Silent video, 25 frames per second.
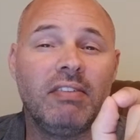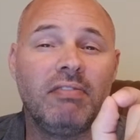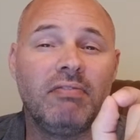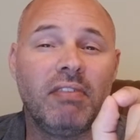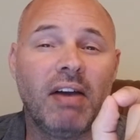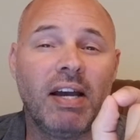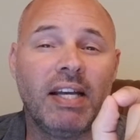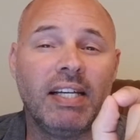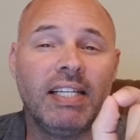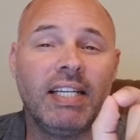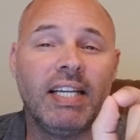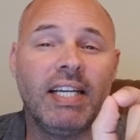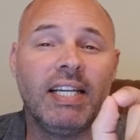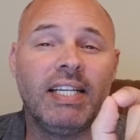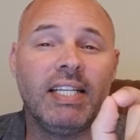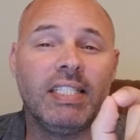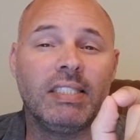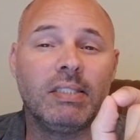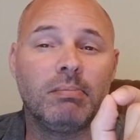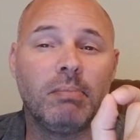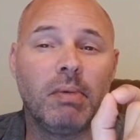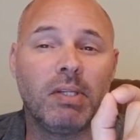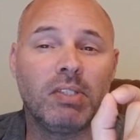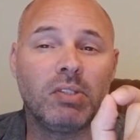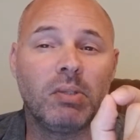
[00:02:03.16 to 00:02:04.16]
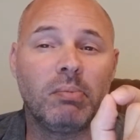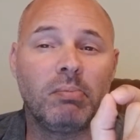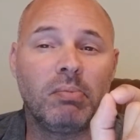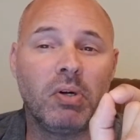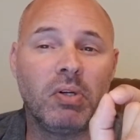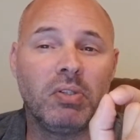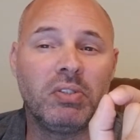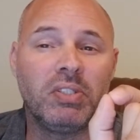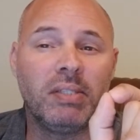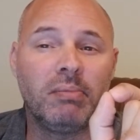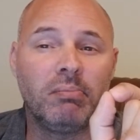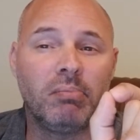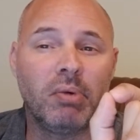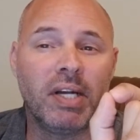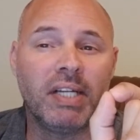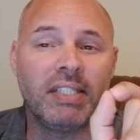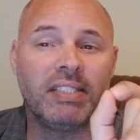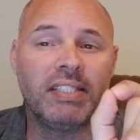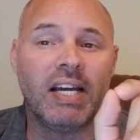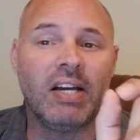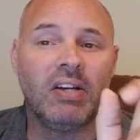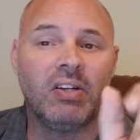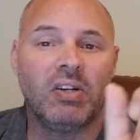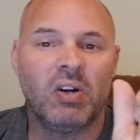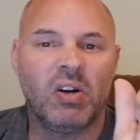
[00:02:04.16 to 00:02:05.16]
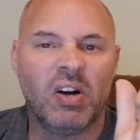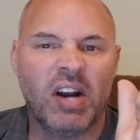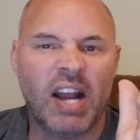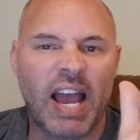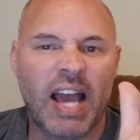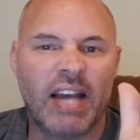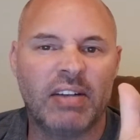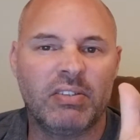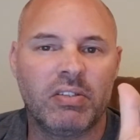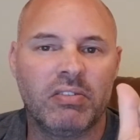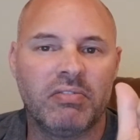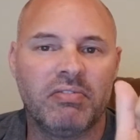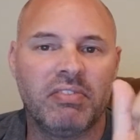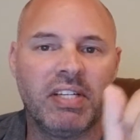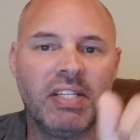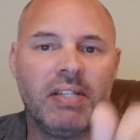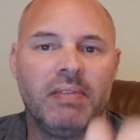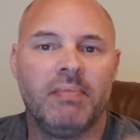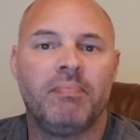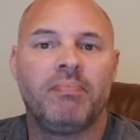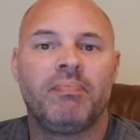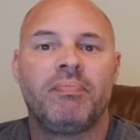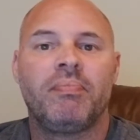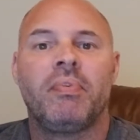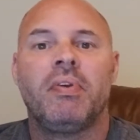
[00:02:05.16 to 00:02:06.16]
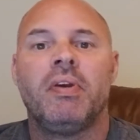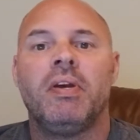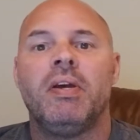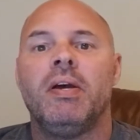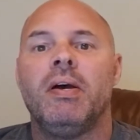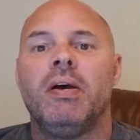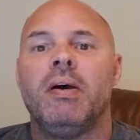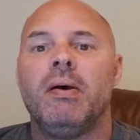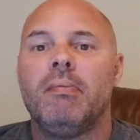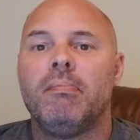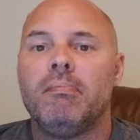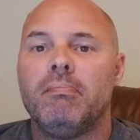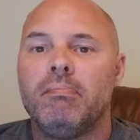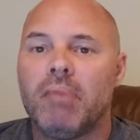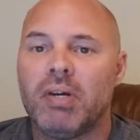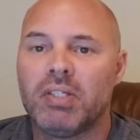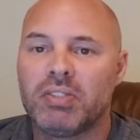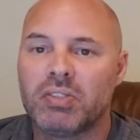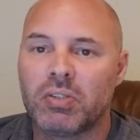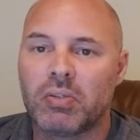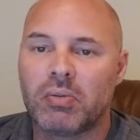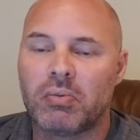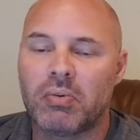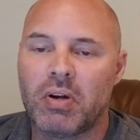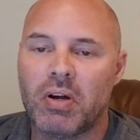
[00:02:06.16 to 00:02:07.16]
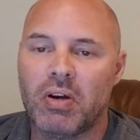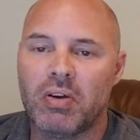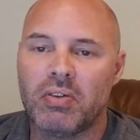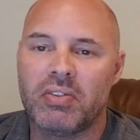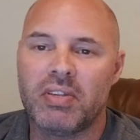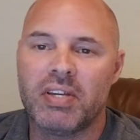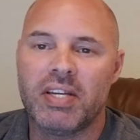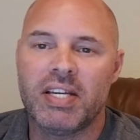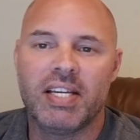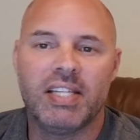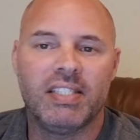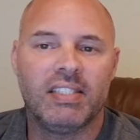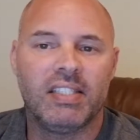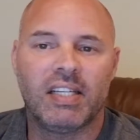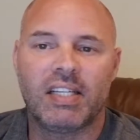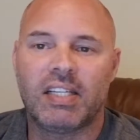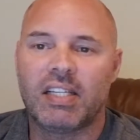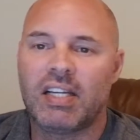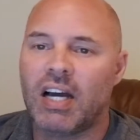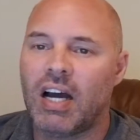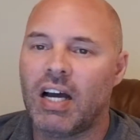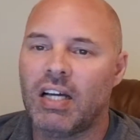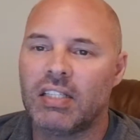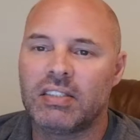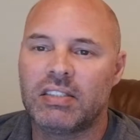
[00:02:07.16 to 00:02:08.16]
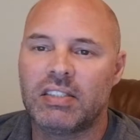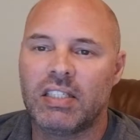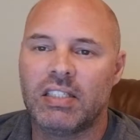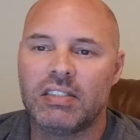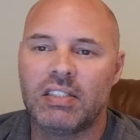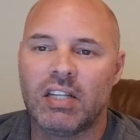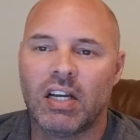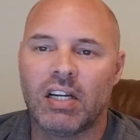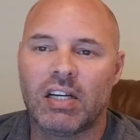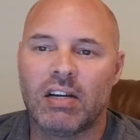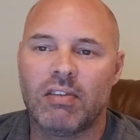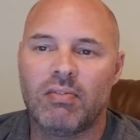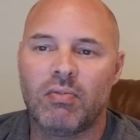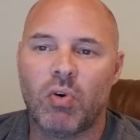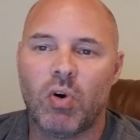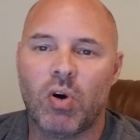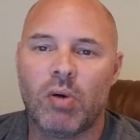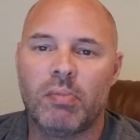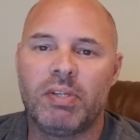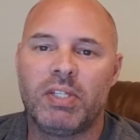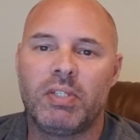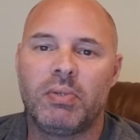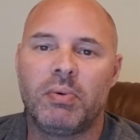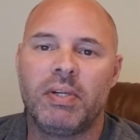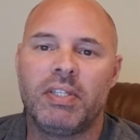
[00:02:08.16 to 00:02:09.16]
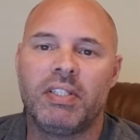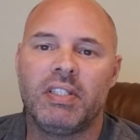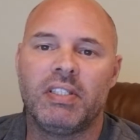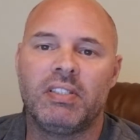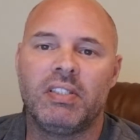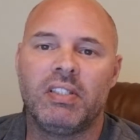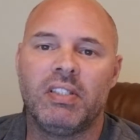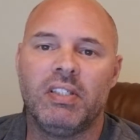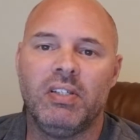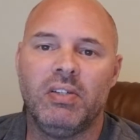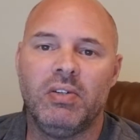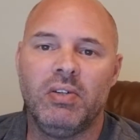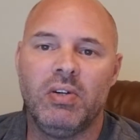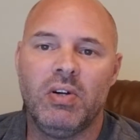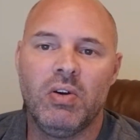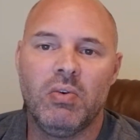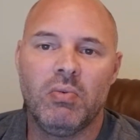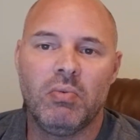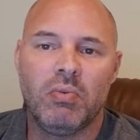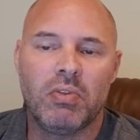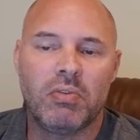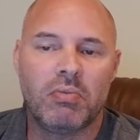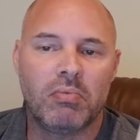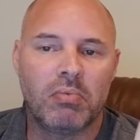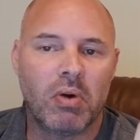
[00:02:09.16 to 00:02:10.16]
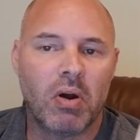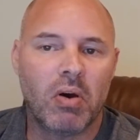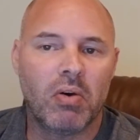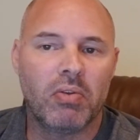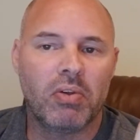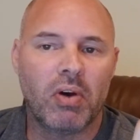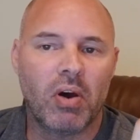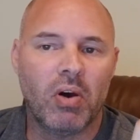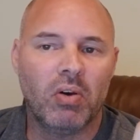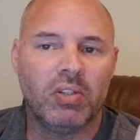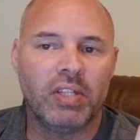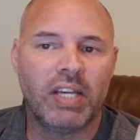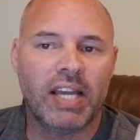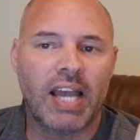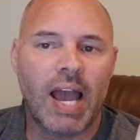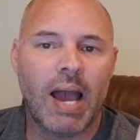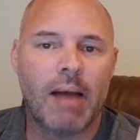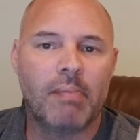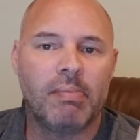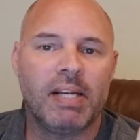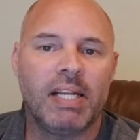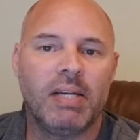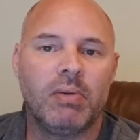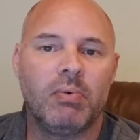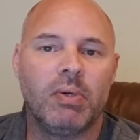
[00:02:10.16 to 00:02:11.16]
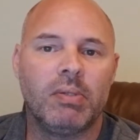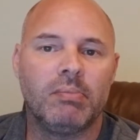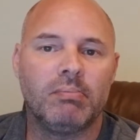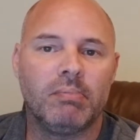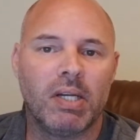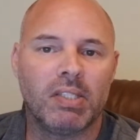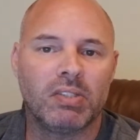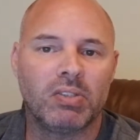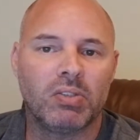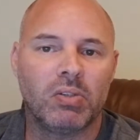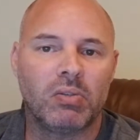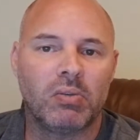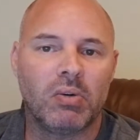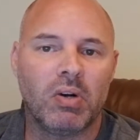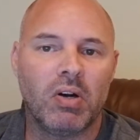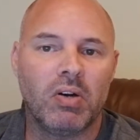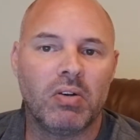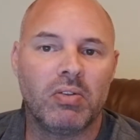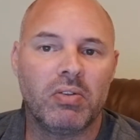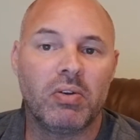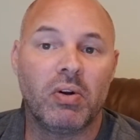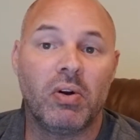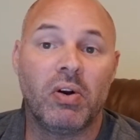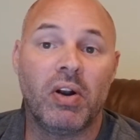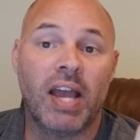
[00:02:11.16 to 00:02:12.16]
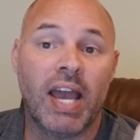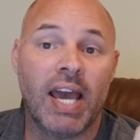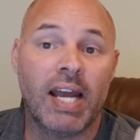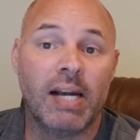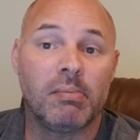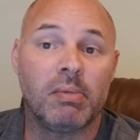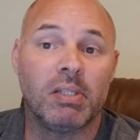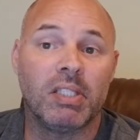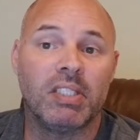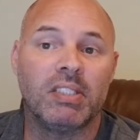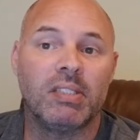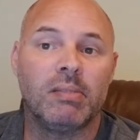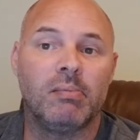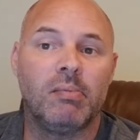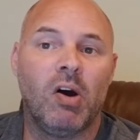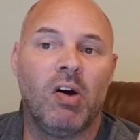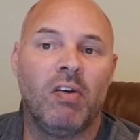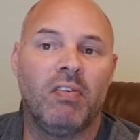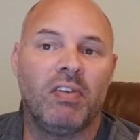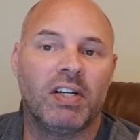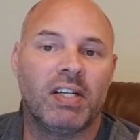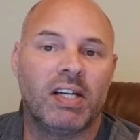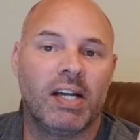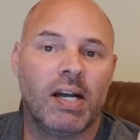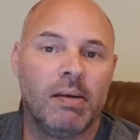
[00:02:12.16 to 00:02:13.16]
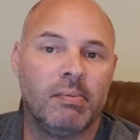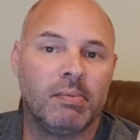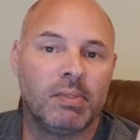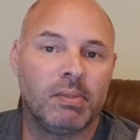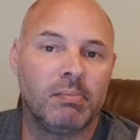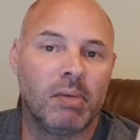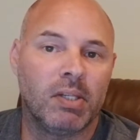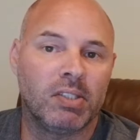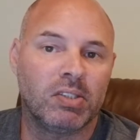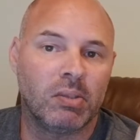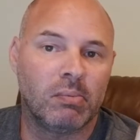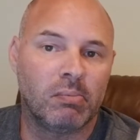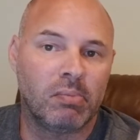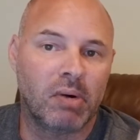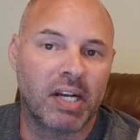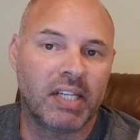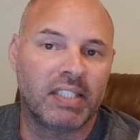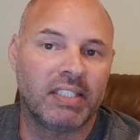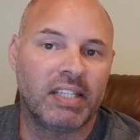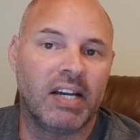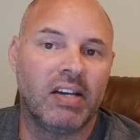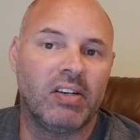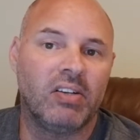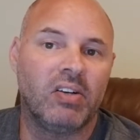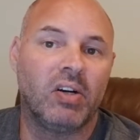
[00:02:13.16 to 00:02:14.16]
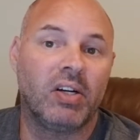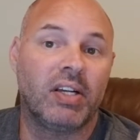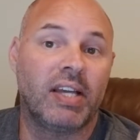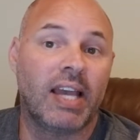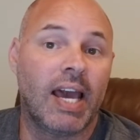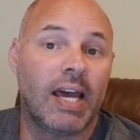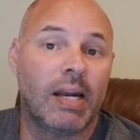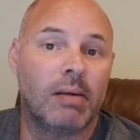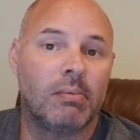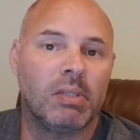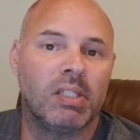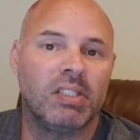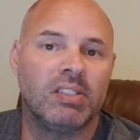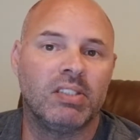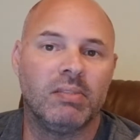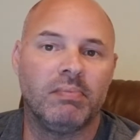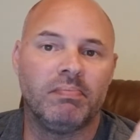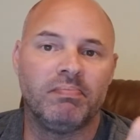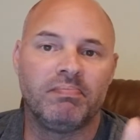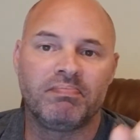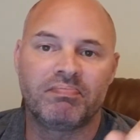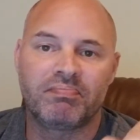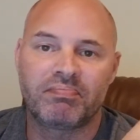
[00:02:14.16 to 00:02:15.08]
fighting against muscle protein breakdown or atrophy. Muscle growth is a constant tug of war between the two, with growth only happening when muscle growth or anabolism overcomes muscle breakdown or catabolism.